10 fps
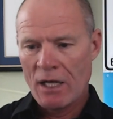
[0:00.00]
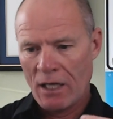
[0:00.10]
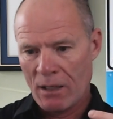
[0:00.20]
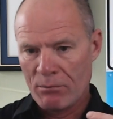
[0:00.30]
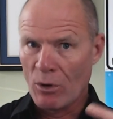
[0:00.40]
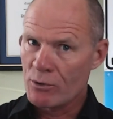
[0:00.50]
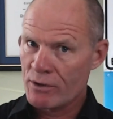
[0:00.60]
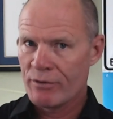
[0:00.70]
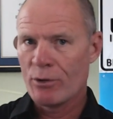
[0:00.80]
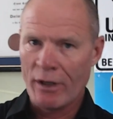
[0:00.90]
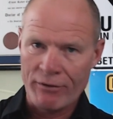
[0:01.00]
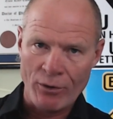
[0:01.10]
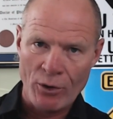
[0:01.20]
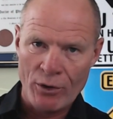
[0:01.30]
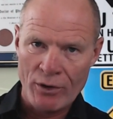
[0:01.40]
most of you have
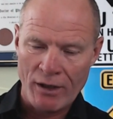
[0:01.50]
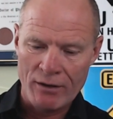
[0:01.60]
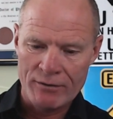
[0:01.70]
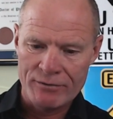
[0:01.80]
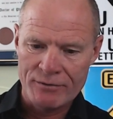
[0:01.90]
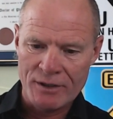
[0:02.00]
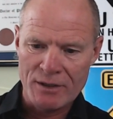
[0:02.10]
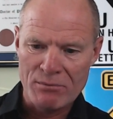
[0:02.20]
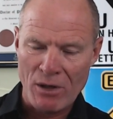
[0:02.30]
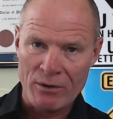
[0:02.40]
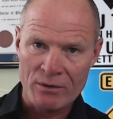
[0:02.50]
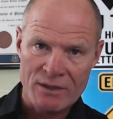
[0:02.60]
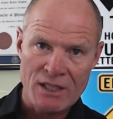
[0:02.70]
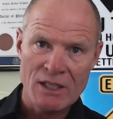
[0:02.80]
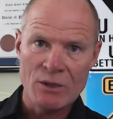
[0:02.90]
heard of the Model
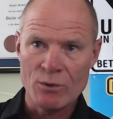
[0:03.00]
T,